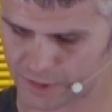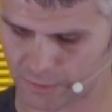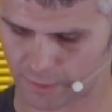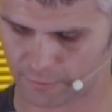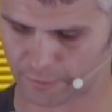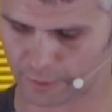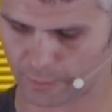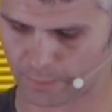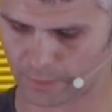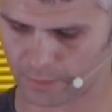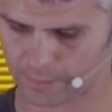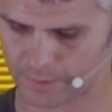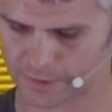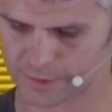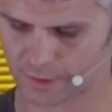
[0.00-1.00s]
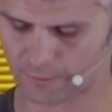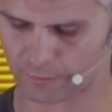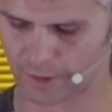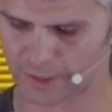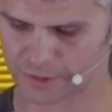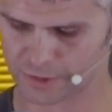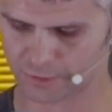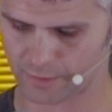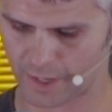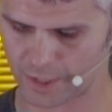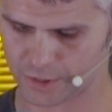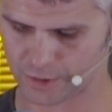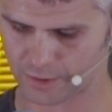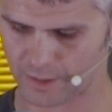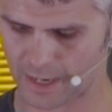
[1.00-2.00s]
do it for the purpose of
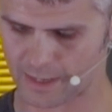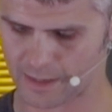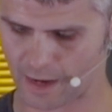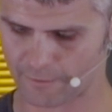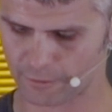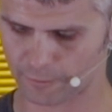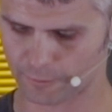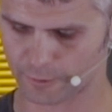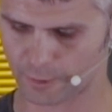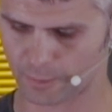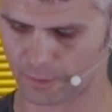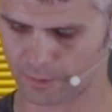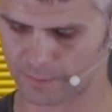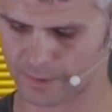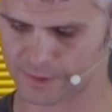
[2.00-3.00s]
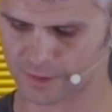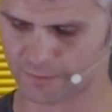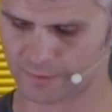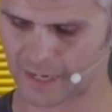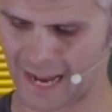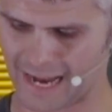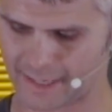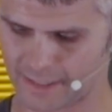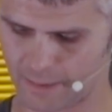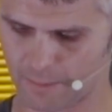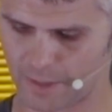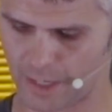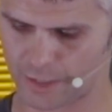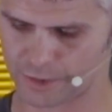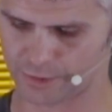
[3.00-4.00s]
restoration and never for the purpose of
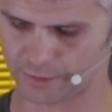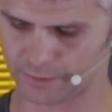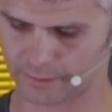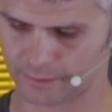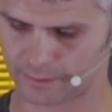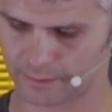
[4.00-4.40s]
condemnation.